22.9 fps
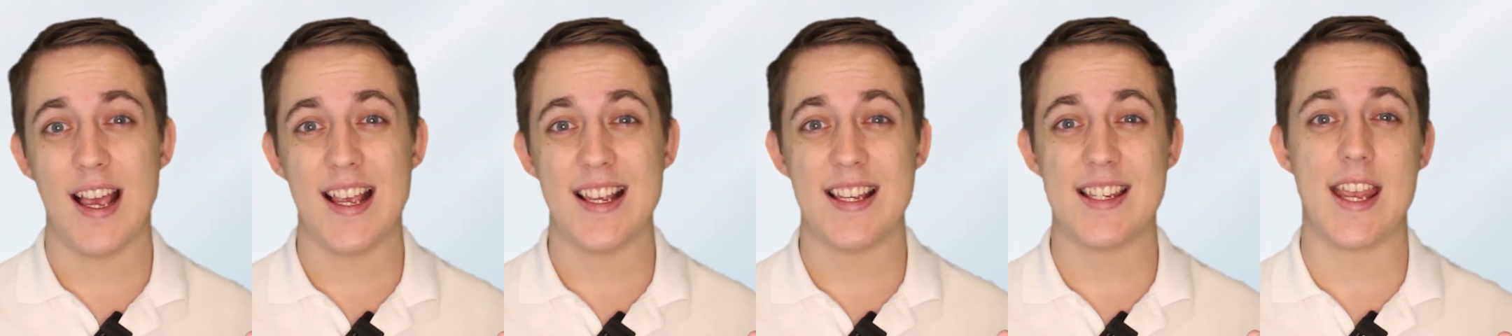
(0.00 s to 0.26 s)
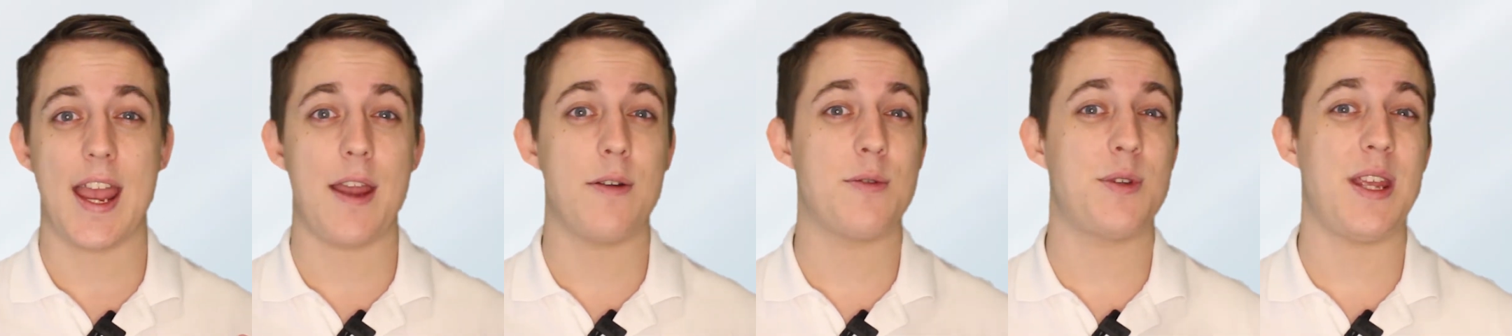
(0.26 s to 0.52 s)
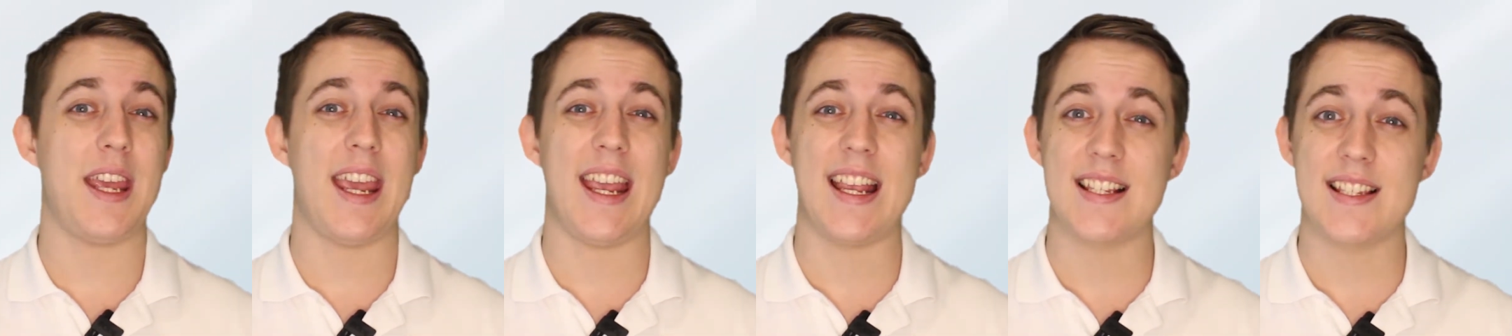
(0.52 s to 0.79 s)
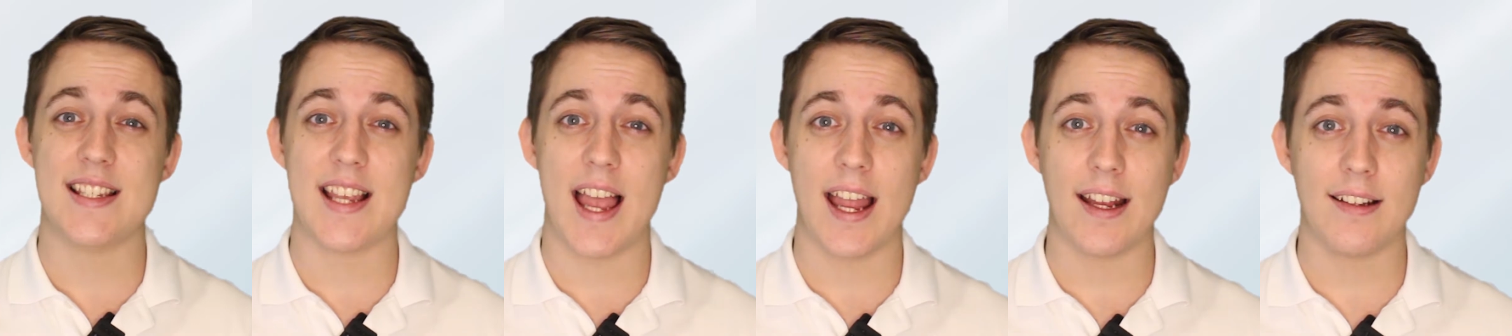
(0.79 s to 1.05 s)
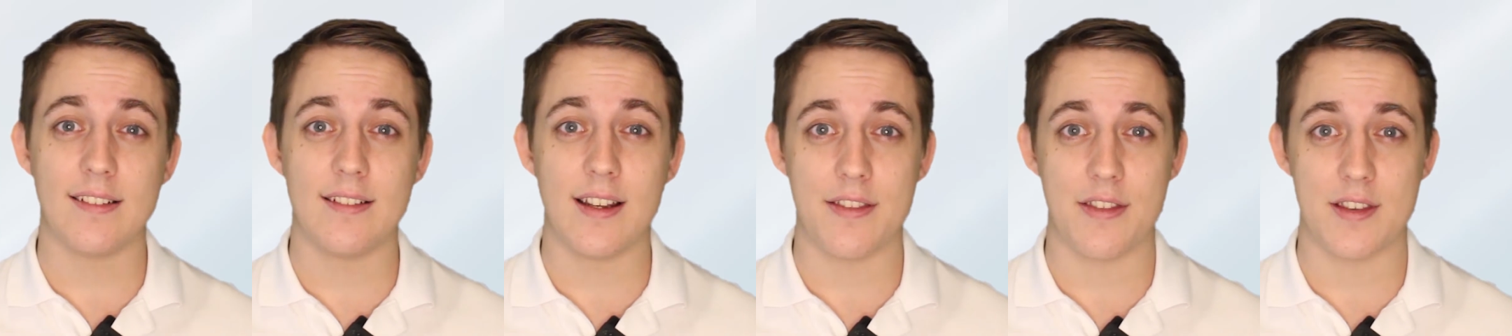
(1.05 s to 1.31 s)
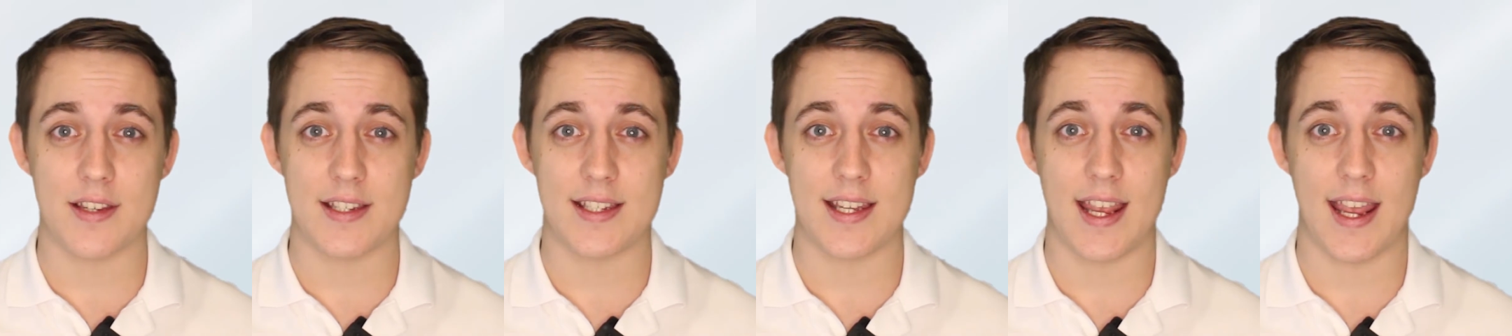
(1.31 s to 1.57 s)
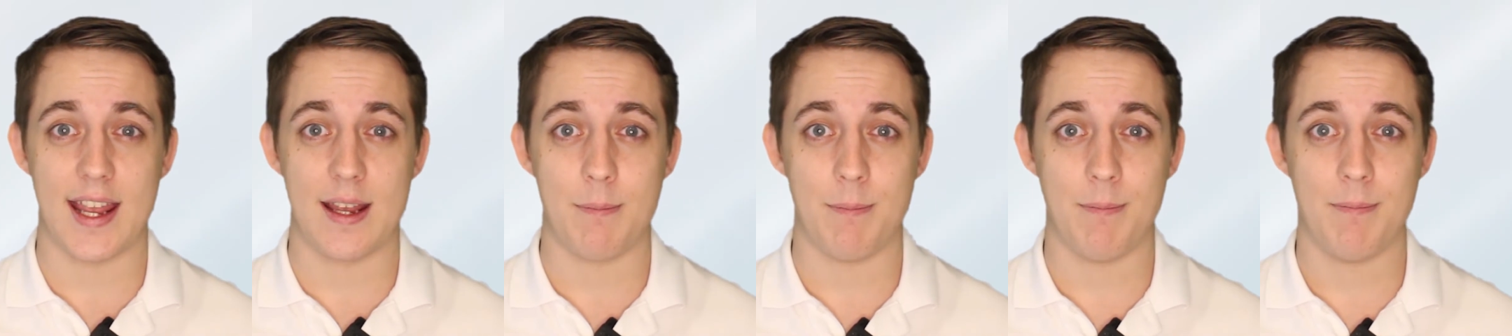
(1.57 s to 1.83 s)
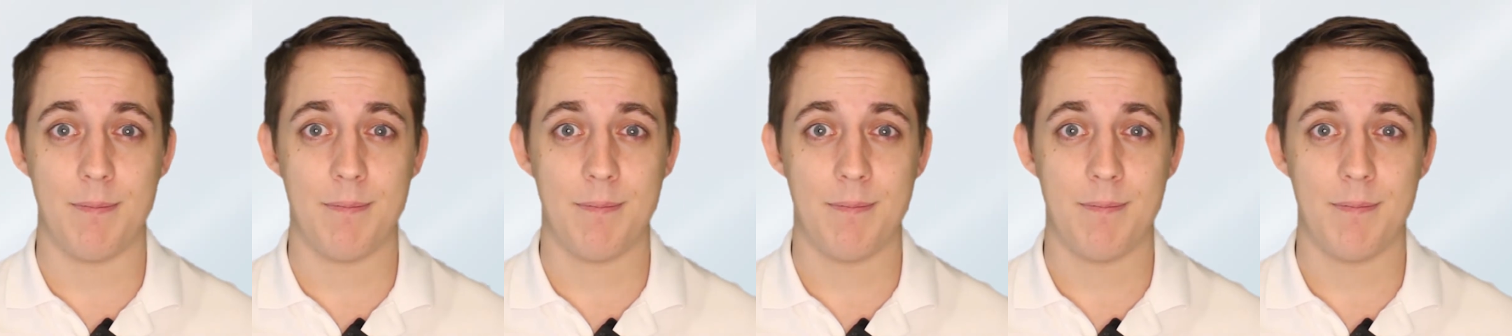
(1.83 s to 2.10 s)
sound exactly the same,